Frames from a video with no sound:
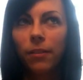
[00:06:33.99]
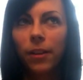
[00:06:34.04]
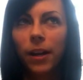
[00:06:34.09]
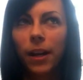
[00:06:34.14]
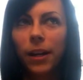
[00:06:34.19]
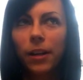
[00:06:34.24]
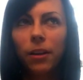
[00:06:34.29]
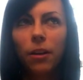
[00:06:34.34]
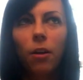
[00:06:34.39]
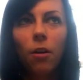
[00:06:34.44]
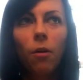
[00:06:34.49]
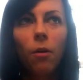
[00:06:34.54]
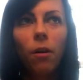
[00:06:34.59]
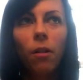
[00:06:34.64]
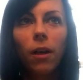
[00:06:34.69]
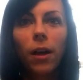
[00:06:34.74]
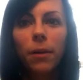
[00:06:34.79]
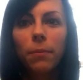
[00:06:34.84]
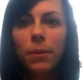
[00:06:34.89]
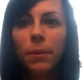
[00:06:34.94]
And I know a
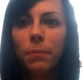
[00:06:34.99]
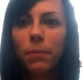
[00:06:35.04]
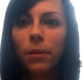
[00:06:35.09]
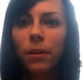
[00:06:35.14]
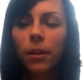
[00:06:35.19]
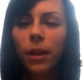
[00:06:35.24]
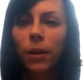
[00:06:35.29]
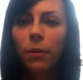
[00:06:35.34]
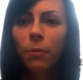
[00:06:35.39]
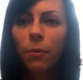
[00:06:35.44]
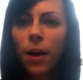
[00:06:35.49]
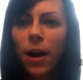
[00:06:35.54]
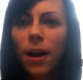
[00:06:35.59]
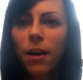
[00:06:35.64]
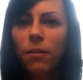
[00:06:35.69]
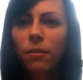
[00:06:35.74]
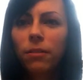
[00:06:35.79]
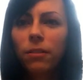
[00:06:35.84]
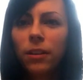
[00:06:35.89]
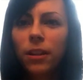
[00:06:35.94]
lot of people are like,
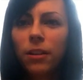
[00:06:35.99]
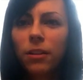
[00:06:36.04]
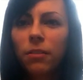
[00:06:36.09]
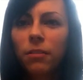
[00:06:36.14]
wow,